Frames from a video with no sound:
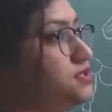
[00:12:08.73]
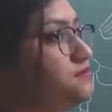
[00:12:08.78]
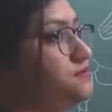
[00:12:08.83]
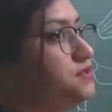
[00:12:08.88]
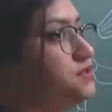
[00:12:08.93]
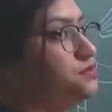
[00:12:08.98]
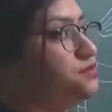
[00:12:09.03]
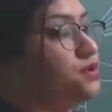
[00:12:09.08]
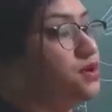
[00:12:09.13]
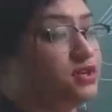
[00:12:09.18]
of
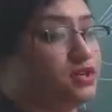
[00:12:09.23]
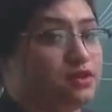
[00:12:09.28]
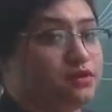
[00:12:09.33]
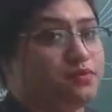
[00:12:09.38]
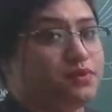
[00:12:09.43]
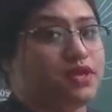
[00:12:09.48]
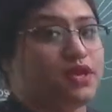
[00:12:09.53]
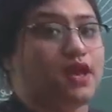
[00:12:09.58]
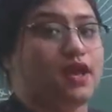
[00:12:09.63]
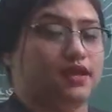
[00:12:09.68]
the worker
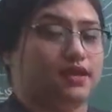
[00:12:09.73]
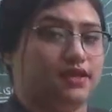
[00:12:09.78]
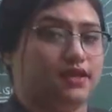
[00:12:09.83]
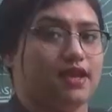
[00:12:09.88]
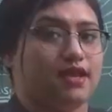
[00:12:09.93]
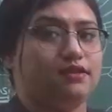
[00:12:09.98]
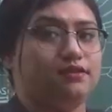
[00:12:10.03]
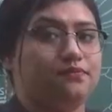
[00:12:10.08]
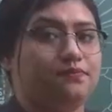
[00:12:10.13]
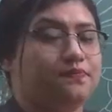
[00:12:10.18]
bee
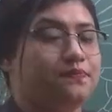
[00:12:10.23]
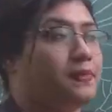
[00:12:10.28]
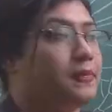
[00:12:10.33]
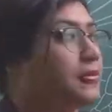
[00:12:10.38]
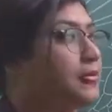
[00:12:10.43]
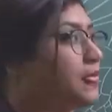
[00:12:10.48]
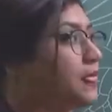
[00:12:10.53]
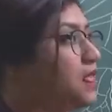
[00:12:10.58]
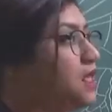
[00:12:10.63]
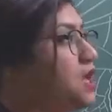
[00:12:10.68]
again.
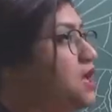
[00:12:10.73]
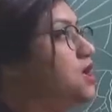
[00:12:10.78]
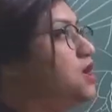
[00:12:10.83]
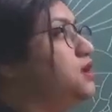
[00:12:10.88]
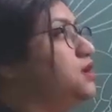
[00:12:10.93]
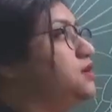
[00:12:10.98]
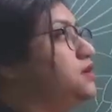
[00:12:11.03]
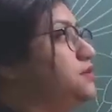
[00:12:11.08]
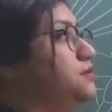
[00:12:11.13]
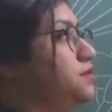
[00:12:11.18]

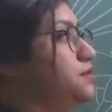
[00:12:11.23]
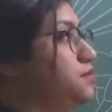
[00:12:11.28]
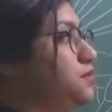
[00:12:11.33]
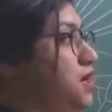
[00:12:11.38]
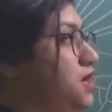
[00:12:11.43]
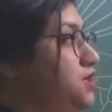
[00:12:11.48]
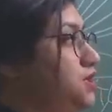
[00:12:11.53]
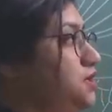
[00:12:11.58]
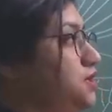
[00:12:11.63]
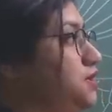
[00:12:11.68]
Number
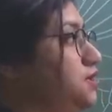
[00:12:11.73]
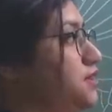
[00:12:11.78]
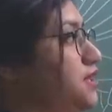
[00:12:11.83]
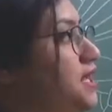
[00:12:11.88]
1,